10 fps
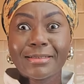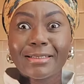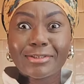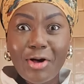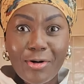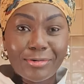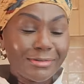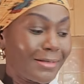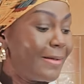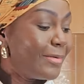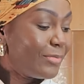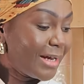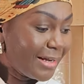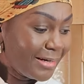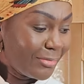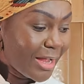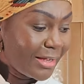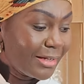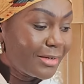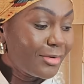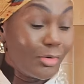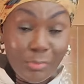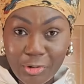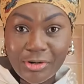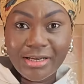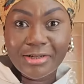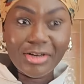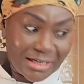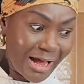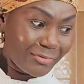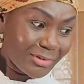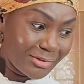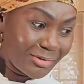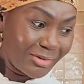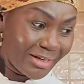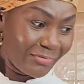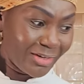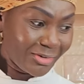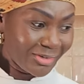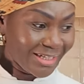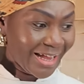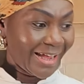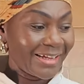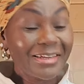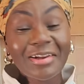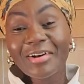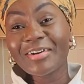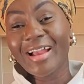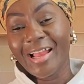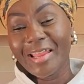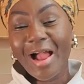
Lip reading: It's cold. But anyway, good morning, good afternoon, good evening, good day. Okay,